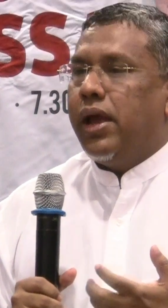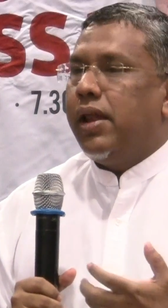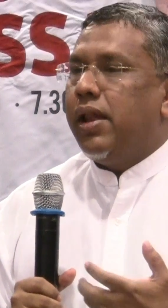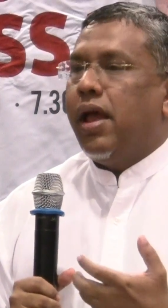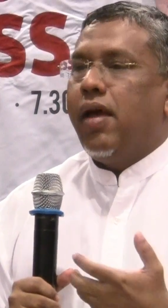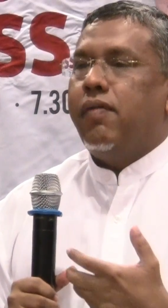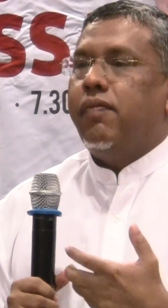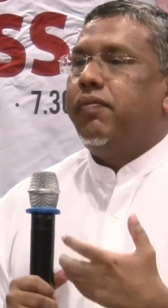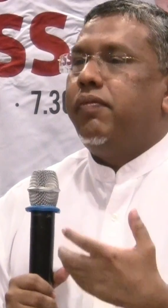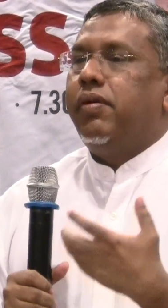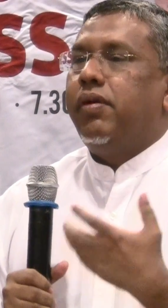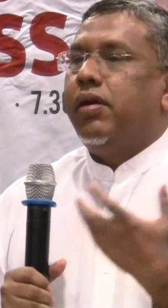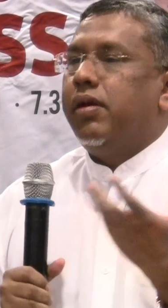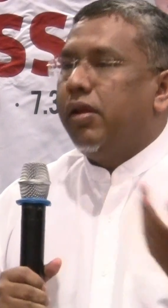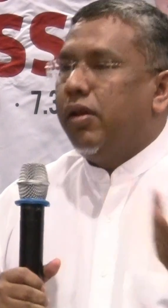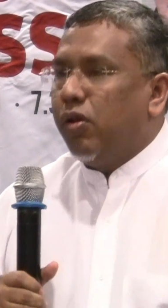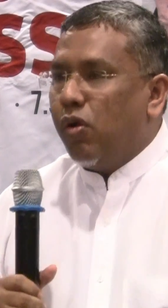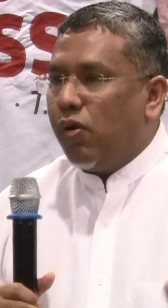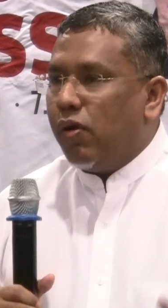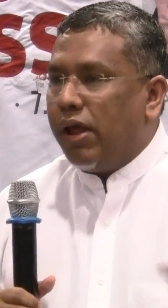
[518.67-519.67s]
can have
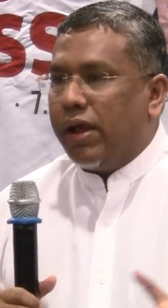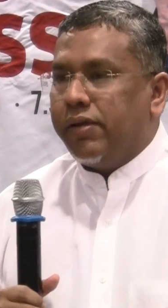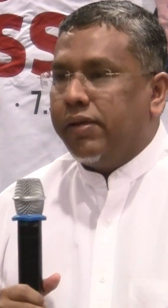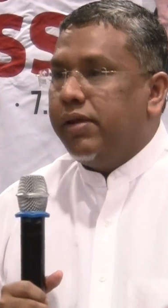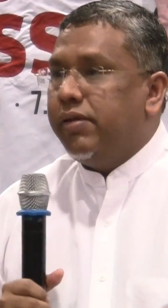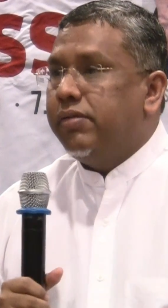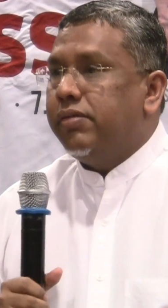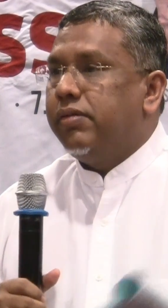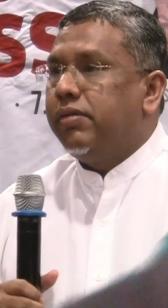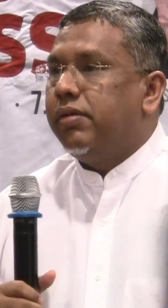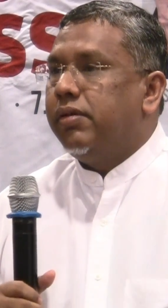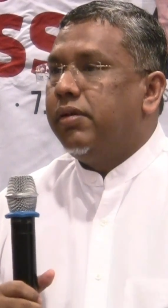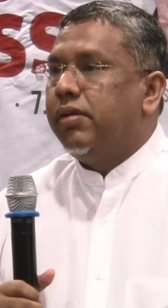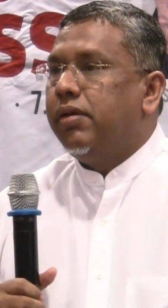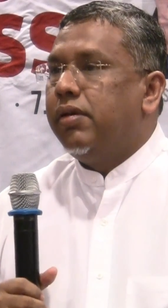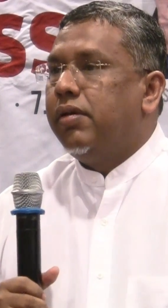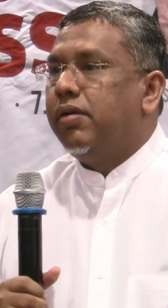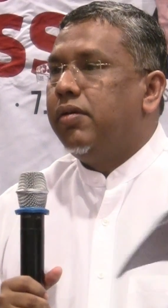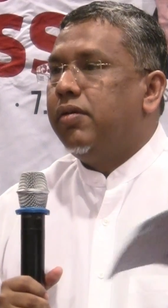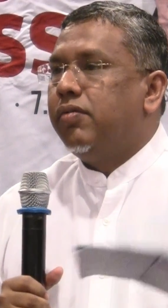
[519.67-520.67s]
law like this.
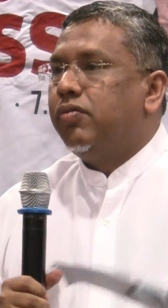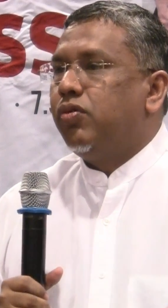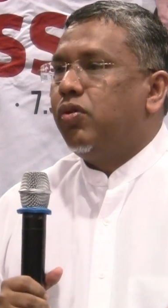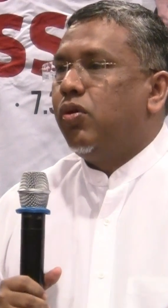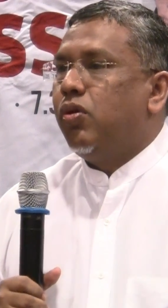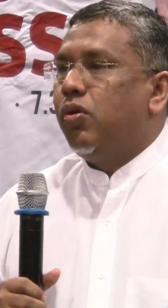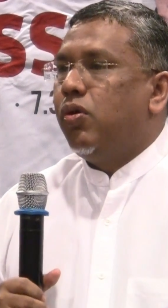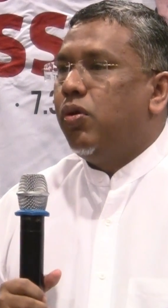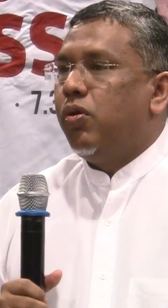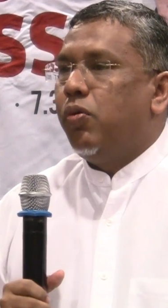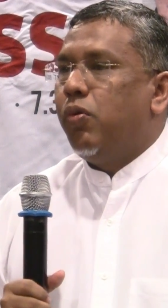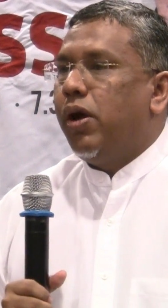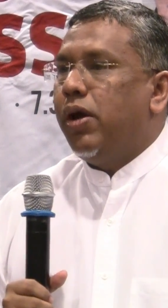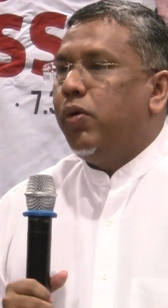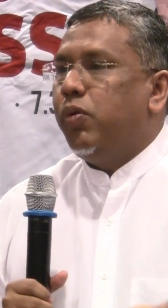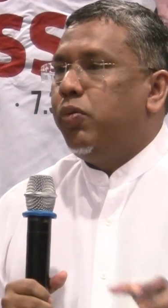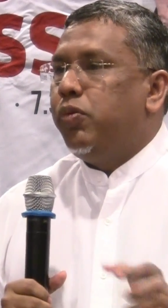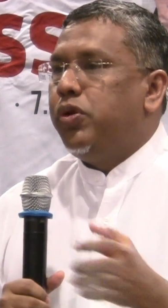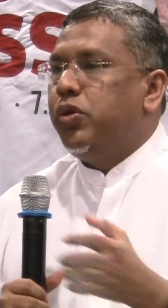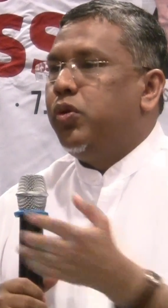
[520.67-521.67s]
So
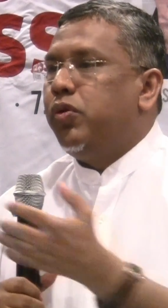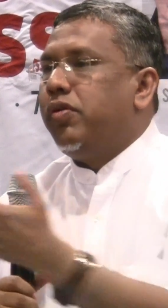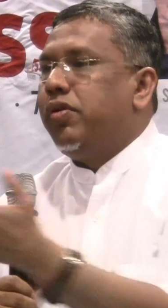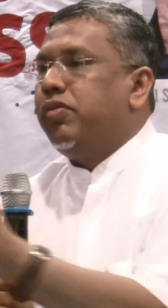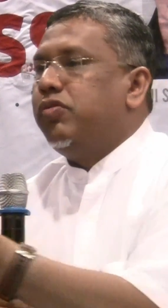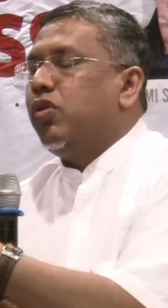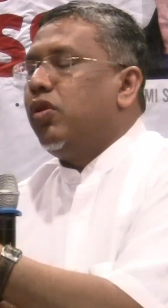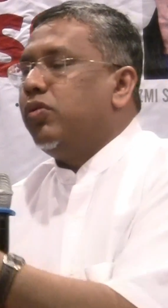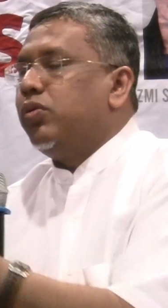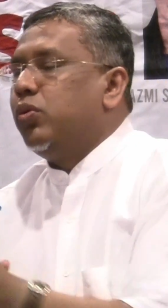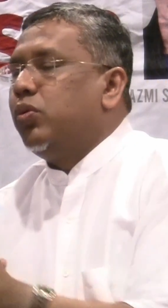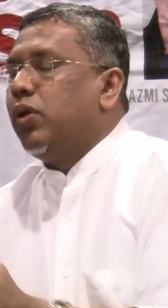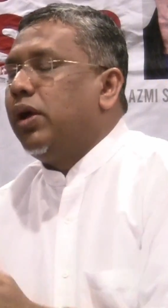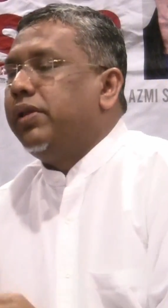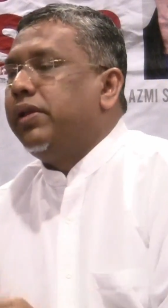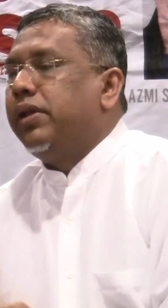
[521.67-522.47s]
why we should resort to